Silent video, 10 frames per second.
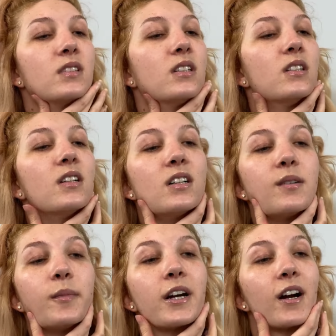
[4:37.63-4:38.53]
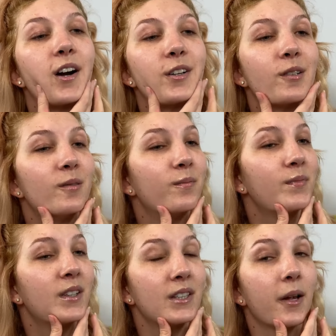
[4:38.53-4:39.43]
Oh my gosh.
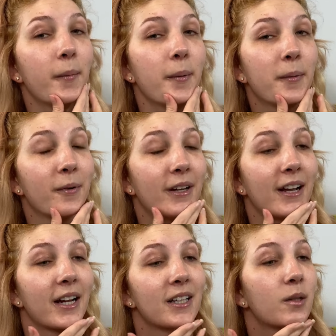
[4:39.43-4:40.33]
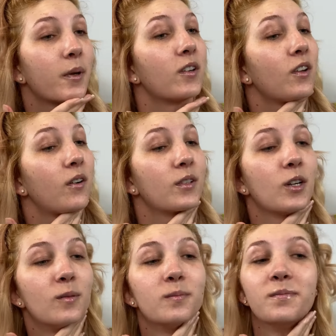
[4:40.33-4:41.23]
Some people really like the smell of
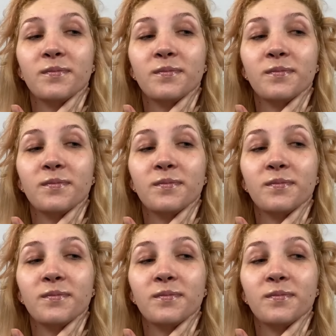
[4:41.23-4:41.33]
Lancome.